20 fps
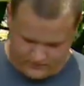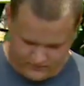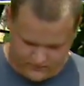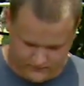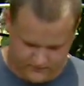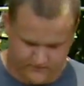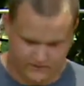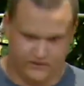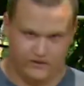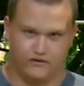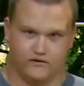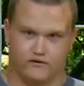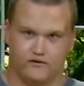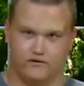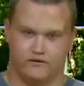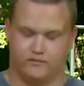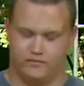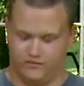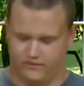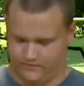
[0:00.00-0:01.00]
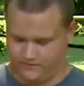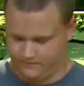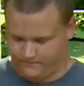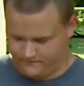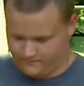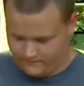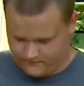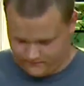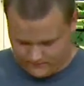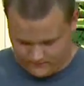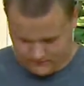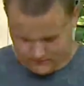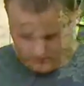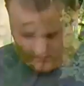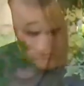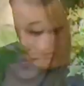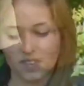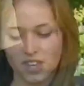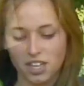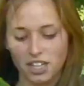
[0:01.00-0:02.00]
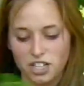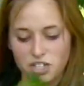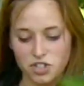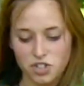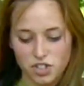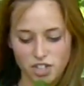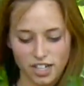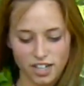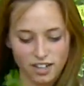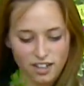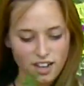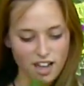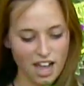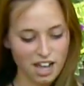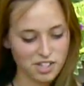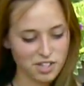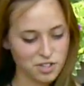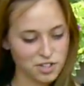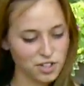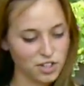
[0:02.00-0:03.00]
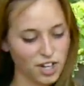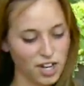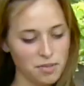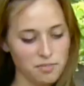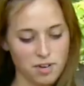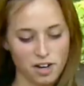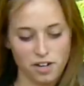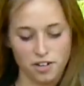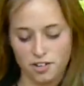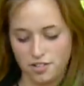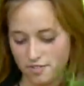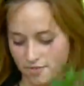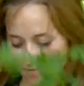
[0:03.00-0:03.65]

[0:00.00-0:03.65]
You take your clipping. Any tree. I chose a crepe myrtle.